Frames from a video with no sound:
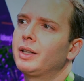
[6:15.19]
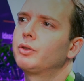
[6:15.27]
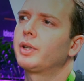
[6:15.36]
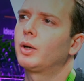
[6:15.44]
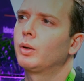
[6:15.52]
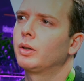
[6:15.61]

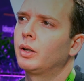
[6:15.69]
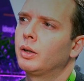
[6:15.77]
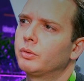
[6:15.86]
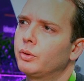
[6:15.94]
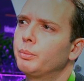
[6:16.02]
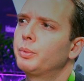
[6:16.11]

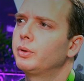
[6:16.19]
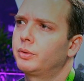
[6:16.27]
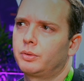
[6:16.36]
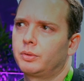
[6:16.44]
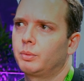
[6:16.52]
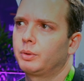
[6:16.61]

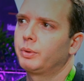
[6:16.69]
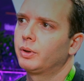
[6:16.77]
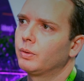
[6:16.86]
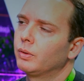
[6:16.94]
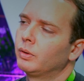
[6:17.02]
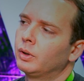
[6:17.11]
throughput, what we
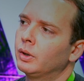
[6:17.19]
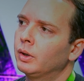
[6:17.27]
call.